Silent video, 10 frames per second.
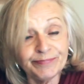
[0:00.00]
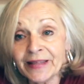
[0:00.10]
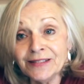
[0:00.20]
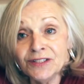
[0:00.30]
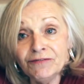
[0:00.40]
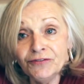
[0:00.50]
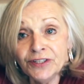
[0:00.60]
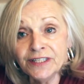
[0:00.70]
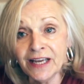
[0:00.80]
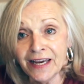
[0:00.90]
that's it for
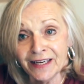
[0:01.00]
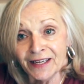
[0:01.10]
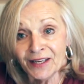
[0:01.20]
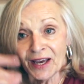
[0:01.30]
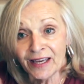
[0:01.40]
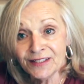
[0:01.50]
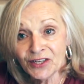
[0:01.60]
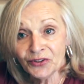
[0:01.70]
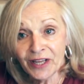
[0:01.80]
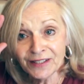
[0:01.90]
today.
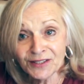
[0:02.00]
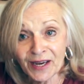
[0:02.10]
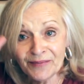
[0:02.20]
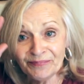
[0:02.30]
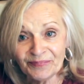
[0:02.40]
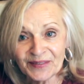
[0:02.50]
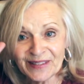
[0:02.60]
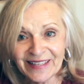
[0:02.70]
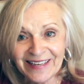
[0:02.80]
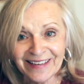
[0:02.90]
Until next time,
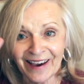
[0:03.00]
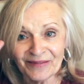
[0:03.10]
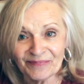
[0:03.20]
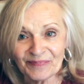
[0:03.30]
see ya.